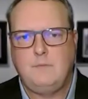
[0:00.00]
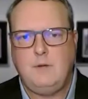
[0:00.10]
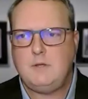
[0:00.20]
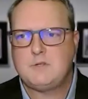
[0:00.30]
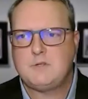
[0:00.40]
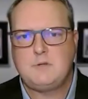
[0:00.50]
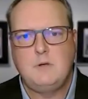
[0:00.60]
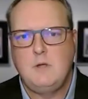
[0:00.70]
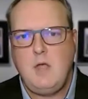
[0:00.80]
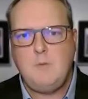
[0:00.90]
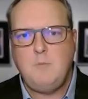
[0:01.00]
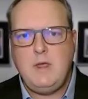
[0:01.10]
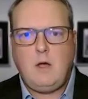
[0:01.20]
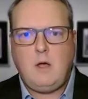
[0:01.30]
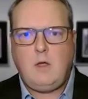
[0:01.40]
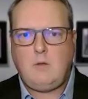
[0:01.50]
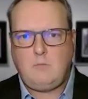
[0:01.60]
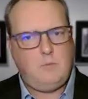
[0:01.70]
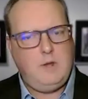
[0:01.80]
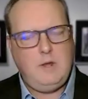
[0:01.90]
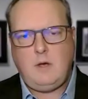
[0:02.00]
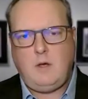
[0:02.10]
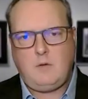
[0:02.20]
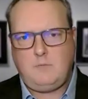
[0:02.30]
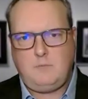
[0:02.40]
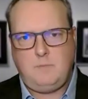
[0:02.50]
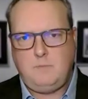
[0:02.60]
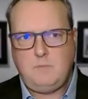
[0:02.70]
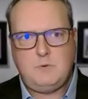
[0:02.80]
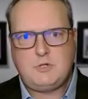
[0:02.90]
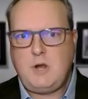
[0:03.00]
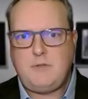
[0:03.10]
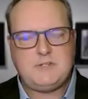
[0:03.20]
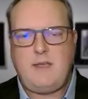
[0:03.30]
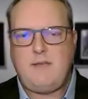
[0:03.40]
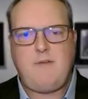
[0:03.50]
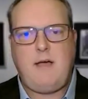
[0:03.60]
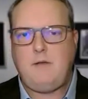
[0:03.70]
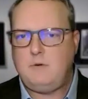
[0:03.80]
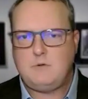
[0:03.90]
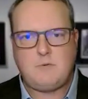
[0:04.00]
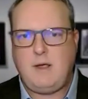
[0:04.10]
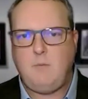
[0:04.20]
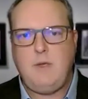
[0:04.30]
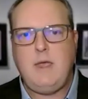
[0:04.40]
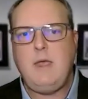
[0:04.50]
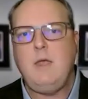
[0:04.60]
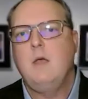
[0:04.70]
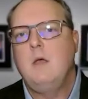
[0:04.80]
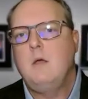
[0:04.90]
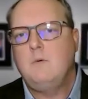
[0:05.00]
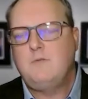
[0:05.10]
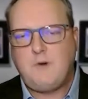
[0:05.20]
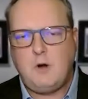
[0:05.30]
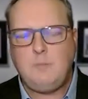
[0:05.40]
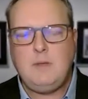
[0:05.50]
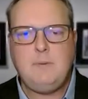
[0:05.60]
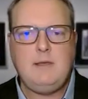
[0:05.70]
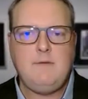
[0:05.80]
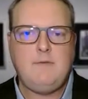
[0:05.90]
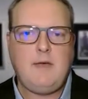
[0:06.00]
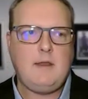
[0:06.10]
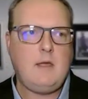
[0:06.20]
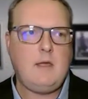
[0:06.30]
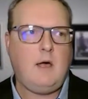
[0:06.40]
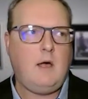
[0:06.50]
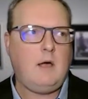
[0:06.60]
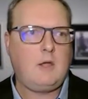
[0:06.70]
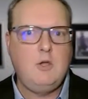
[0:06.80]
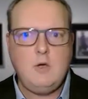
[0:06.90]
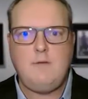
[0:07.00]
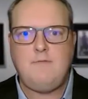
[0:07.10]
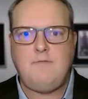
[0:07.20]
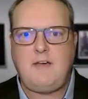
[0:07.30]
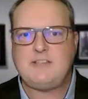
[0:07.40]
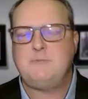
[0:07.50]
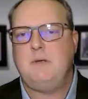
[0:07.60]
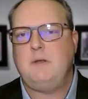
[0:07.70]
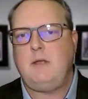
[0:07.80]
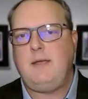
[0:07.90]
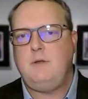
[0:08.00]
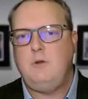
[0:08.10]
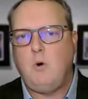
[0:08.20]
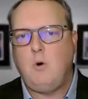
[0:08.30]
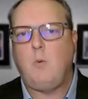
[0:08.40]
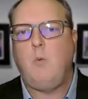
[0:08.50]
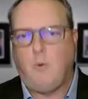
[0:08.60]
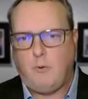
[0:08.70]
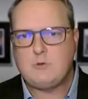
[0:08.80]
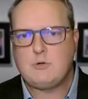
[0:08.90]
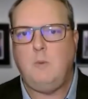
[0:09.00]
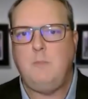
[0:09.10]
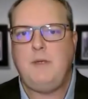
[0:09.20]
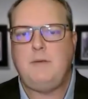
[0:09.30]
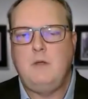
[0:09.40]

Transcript: It is. And we all share the same values, right? We firmly believe that a good investment in your wardrobe